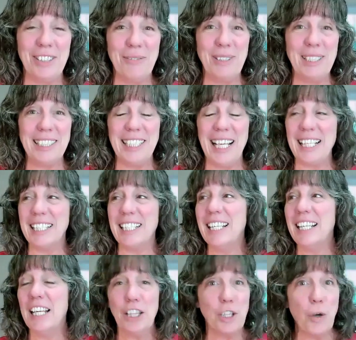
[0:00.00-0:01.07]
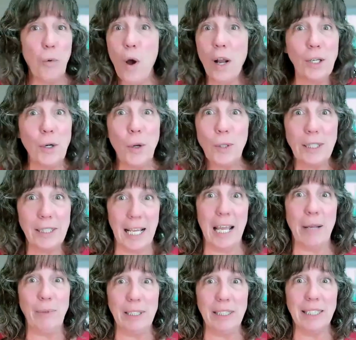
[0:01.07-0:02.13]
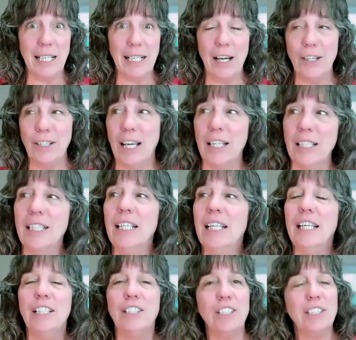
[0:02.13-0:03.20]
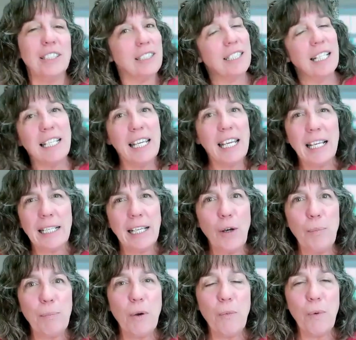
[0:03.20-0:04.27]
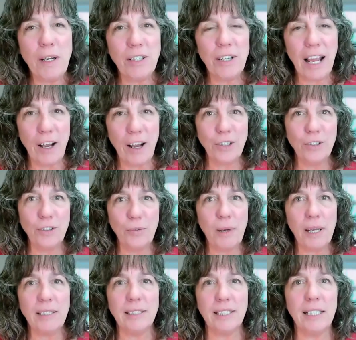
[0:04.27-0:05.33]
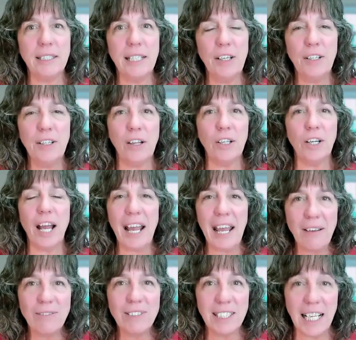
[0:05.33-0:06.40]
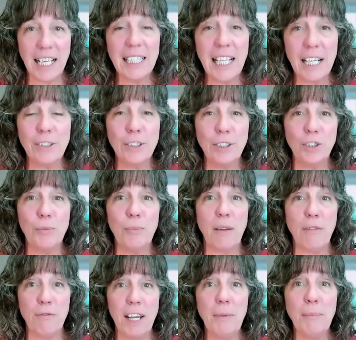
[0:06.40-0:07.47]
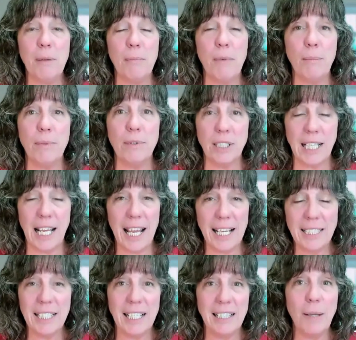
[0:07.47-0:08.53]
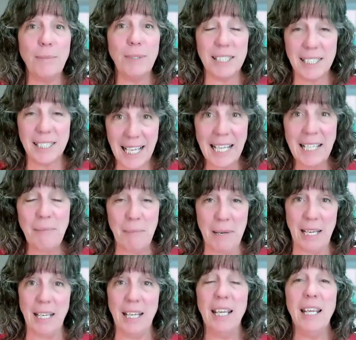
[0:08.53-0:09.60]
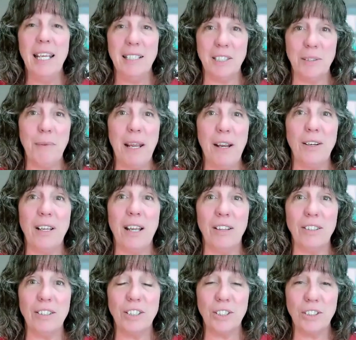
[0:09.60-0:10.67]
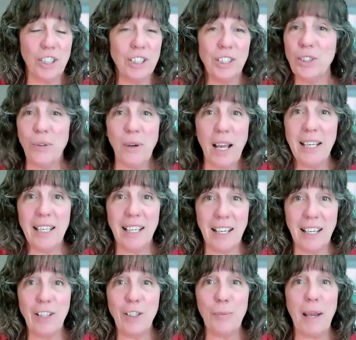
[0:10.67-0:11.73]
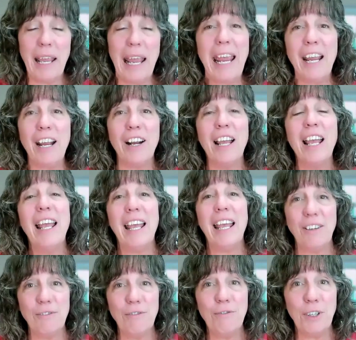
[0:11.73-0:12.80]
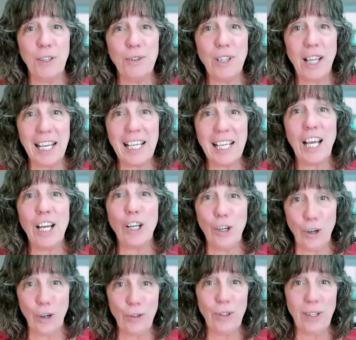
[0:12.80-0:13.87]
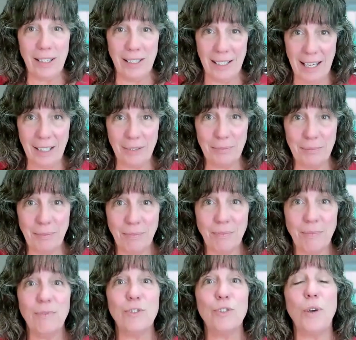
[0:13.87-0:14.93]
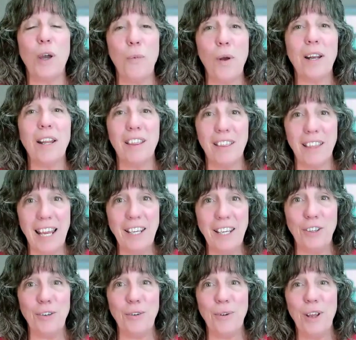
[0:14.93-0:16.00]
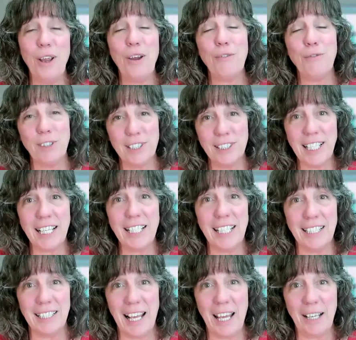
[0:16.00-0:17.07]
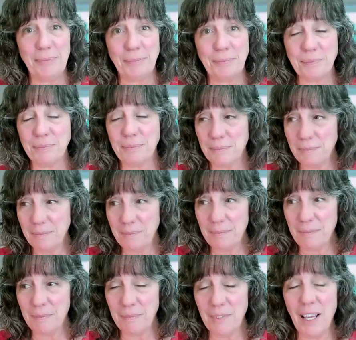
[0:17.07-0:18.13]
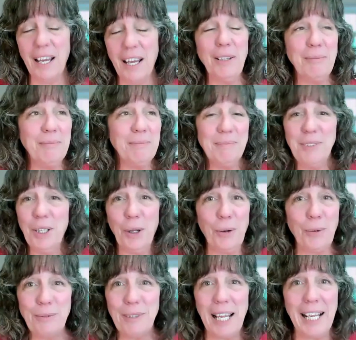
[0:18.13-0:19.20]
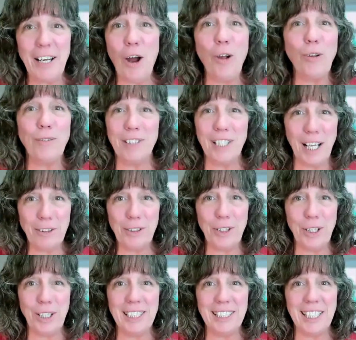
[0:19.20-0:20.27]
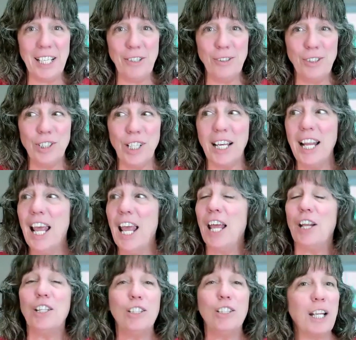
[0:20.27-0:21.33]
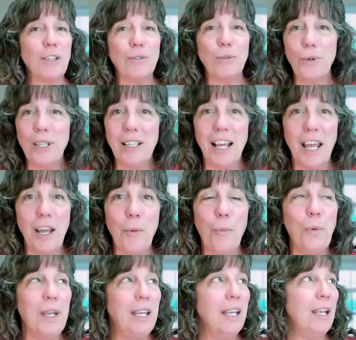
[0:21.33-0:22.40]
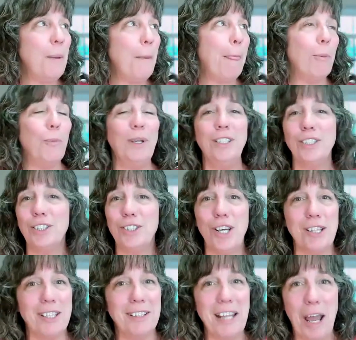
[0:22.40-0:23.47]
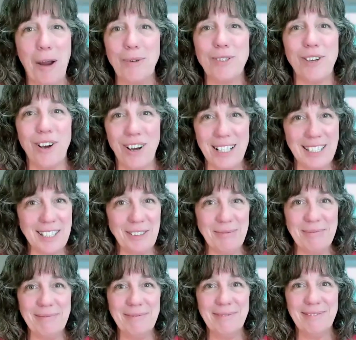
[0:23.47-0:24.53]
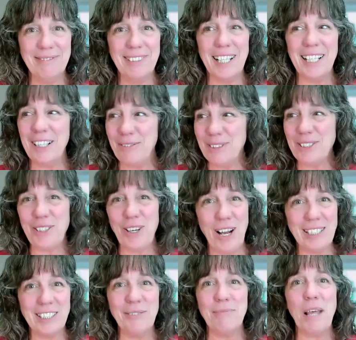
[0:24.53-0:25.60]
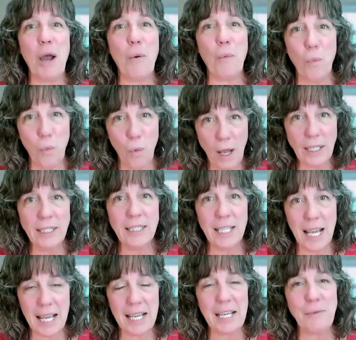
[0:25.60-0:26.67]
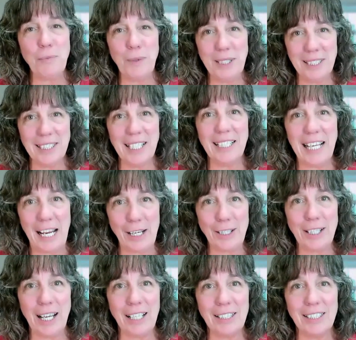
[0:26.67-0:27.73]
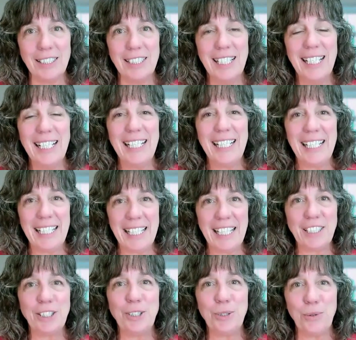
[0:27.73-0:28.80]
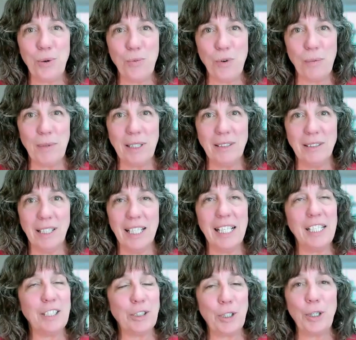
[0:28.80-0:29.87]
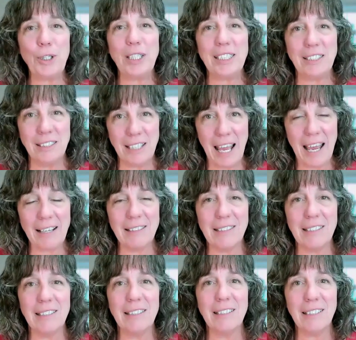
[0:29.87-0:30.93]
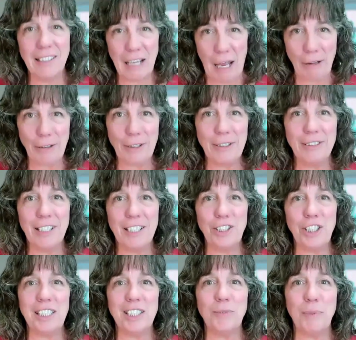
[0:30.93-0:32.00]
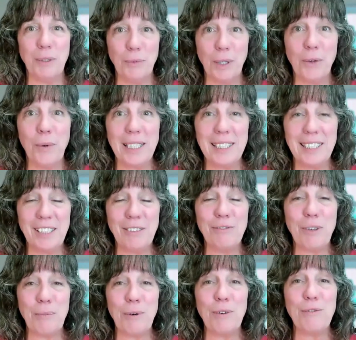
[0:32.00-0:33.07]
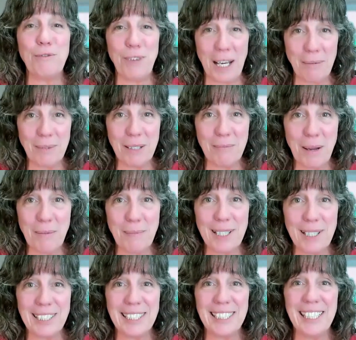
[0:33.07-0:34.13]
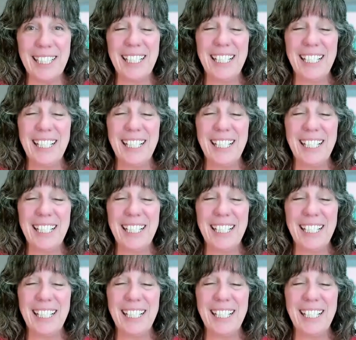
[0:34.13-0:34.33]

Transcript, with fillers: that we sent, the one and only time we sent hair color. She says, I can't help but wonder how you knew my exact hair color. I have sent letters to my family members asking them to send me some hair colors just so I can color my hair and feel like a girl again. So I want to thank you for sending that um, you know, and all of the other goodies that you sent. Now, Lori and I, we we just thought that that was awesome. That it was awesome that one time we send hair color, it gets to a woman, and it is her exact color that she has been requesting from her family members.